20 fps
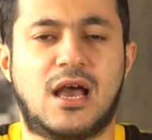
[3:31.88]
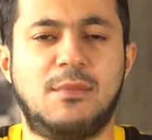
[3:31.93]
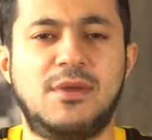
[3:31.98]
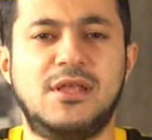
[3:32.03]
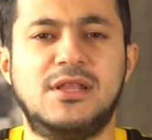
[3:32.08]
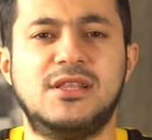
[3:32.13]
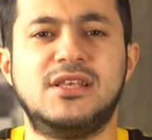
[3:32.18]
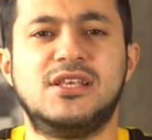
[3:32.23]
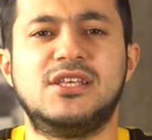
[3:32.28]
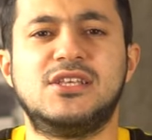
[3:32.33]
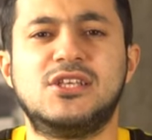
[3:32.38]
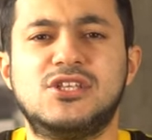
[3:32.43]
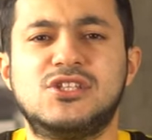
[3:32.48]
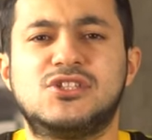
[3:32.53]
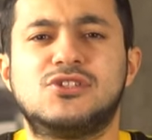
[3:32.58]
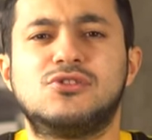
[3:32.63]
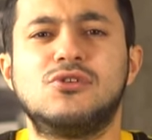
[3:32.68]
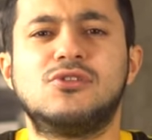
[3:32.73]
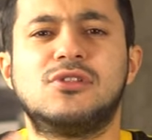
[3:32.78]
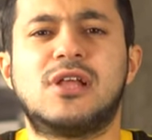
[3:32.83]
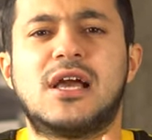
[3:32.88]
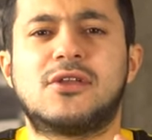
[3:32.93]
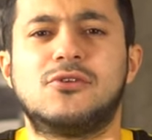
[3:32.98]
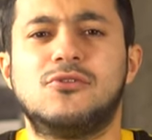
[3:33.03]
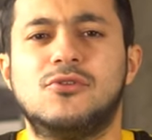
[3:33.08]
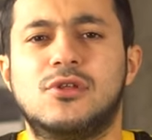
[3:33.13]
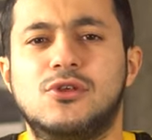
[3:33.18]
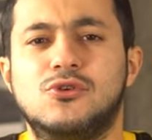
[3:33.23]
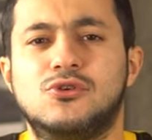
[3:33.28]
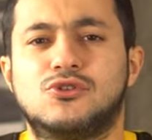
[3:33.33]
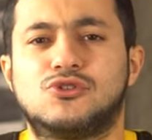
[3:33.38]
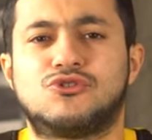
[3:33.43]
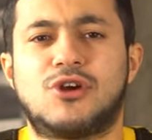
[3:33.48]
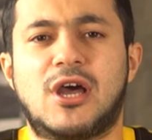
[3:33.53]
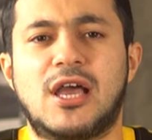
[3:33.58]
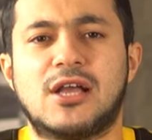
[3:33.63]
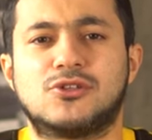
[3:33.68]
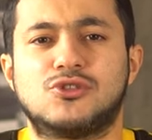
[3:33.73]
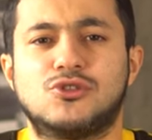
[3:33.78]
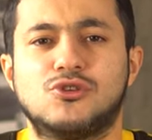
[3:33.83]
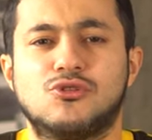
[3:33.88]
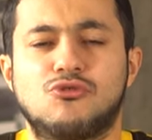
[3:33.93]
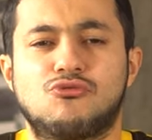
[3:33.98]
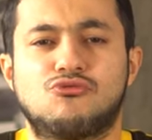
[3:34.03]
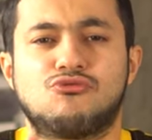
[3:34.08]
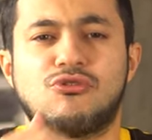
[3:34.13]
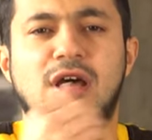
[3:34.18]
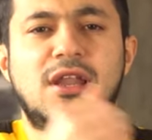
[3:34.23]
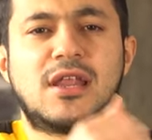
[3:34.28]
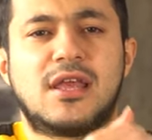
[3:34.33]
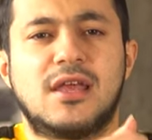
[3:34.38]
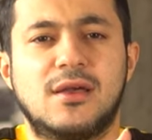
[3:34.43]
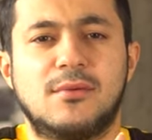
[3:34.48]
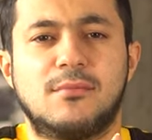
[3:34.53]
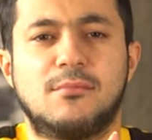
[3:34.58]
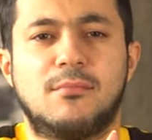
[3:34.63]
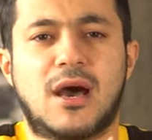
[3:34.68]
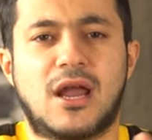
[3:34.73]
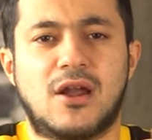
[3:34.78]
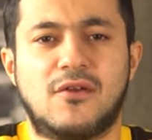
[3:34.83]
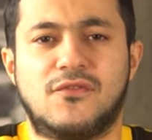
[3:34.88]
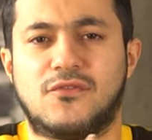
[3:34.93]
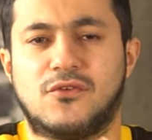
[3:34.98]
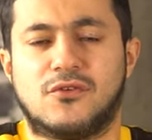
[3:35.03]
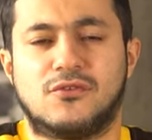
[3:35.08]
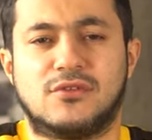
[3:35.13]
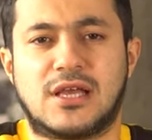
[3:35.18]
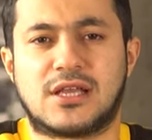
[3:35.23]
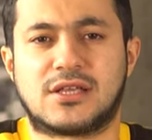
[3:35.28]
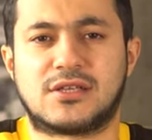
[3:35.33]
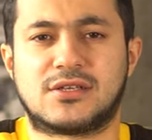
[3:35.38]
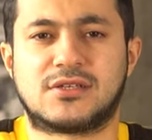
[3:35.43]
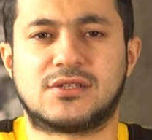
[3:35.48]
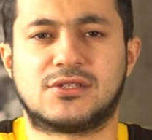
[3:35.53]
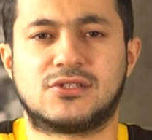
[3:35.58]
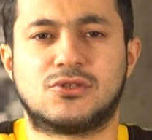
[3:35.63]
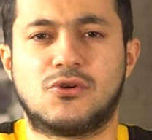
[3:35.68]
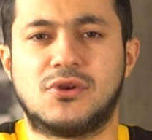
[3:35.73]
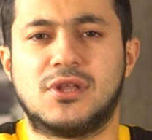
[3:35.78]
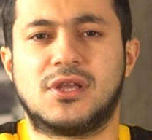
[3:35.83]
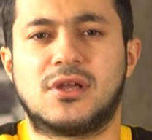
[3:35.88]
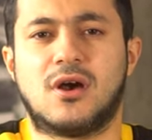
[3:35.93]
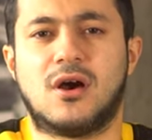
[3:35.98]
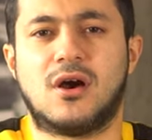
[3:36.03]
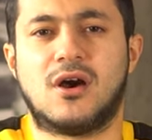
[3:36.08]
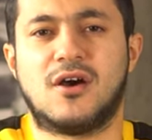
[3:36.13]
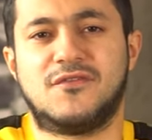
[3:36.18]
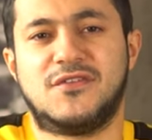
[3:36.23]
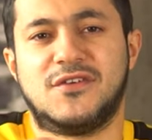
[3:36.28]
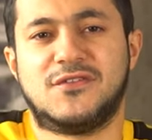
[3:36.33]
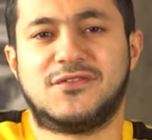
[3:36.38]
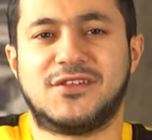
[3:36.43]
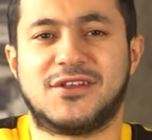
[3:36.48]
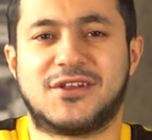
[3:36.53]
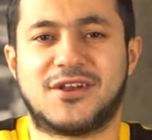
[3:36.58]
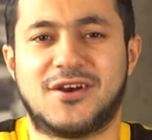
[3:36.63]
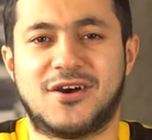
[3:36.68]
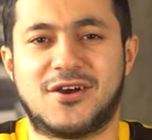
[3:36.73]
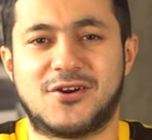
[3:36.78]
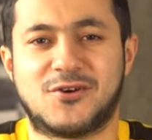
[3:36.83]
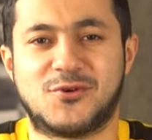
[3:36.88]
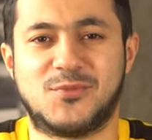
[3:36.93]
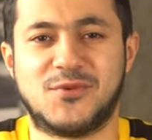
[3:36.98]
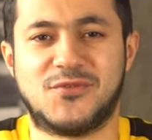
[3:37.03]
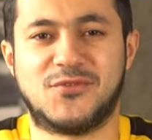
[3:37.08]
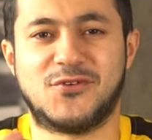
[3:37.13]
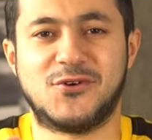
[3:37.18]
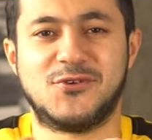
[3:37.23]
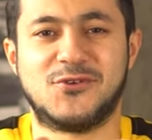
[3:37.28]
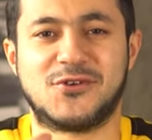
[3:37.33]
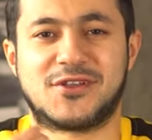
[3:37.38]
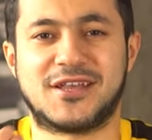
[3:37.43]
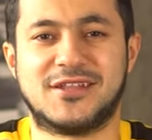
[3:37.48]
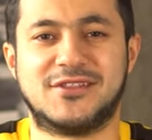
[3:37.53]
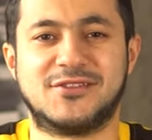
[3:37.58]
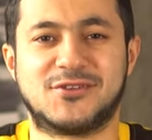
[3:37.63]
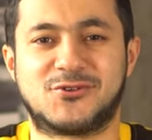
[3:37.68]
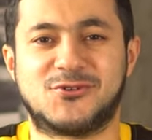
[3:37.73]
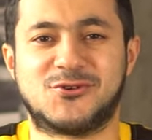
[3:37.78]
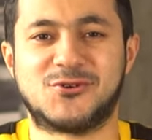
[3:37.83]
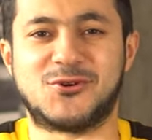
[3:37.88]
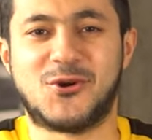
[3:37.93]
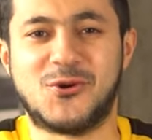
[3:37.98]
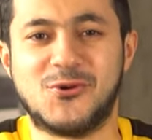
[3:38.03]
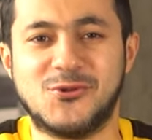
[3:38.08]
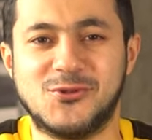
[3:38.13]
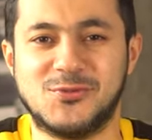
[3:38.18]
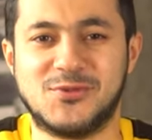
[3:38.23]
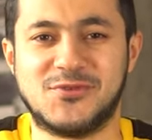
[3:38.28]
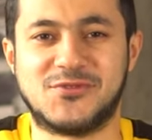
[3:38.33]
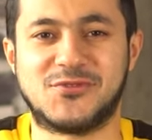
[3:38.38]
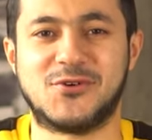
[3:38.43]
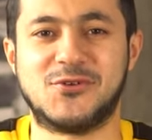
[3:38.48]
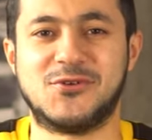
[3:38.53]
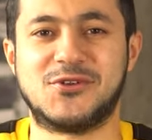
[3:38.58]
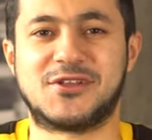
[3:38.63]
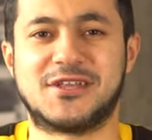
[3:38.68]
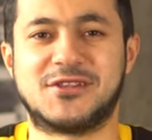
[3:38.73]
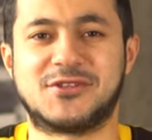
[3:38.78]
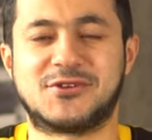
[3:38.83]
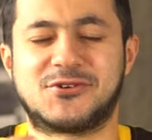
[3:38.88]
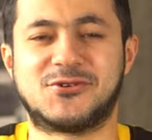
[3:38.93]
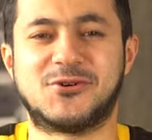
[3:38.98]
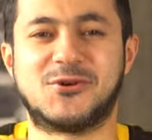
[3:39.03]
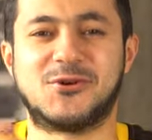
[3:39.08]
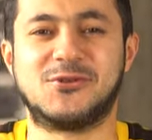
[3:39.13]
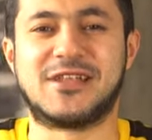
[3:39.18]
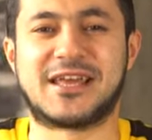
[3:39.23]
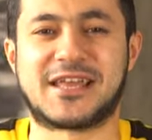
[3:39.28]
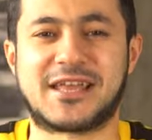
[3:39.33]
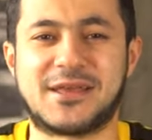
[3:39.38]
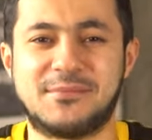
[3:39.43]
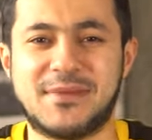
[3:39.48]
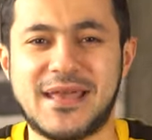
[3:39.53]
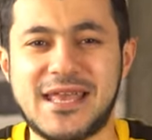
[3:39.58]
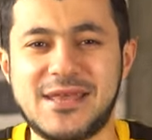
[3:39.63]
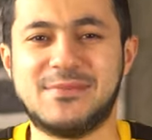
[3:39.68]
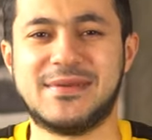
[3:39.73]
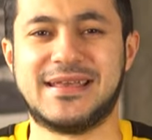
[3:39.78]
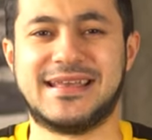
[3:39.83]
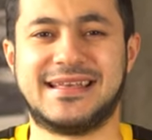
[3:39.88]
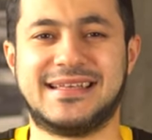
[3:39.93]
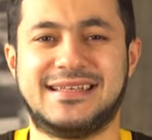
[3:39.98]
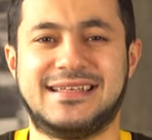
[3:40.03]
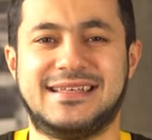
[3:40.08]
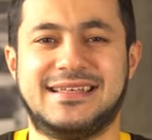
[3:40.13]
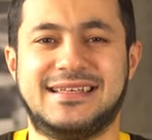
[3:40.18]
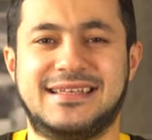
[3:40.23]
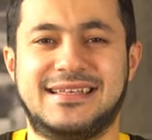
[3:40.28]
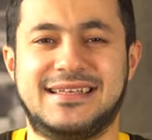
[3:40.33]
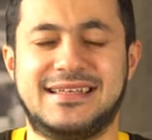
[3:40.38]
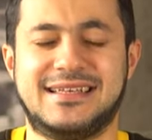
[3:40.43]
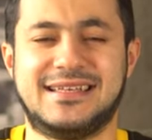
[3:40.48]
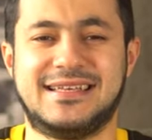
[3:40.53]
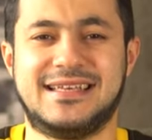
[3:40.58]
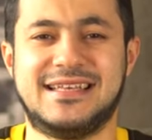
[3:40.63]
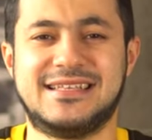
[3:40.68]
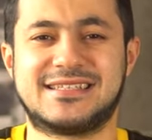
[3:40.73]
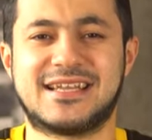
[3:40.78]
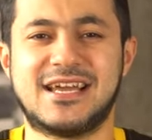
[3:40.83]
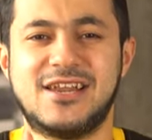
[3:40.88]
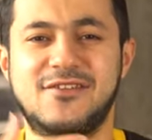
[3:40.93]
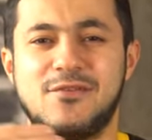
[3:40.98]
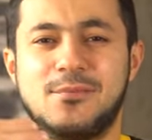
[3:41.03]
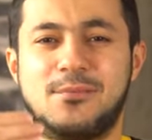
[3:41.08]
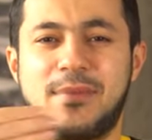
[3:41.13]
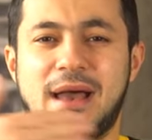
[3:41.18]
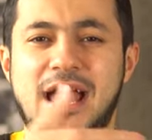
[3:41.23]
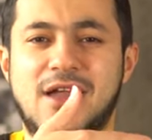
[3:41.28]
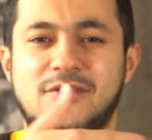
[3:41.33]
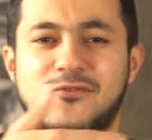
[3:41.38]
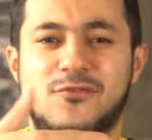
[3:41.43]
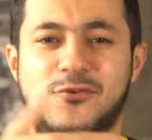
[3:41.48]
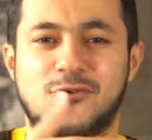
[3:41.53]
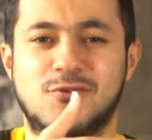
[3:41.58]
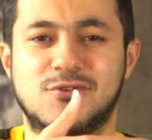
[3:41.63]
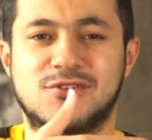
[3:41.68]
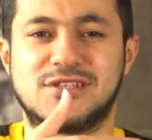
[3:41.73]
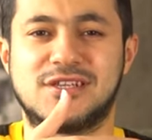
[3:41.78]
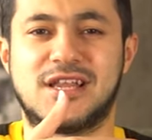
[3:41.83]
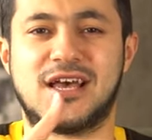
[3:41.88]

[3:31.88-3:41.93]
I mean, it's look like you're trying to run a marathon, like 30K, 50K, or before you can crawl like a baby. It's kind of backwards.